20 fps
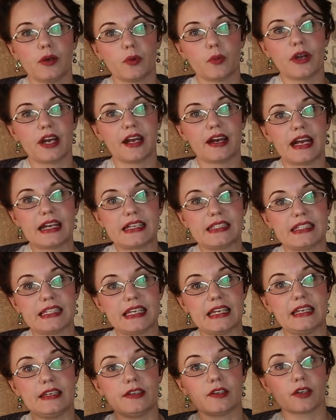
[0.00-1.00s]
Whereas
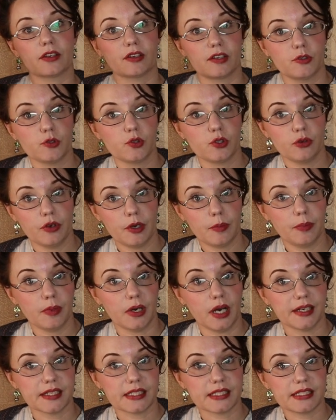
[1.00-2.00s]
in couture
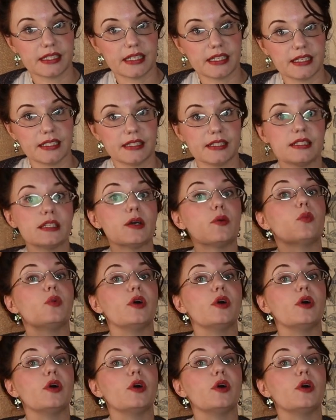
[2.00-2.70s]
bodices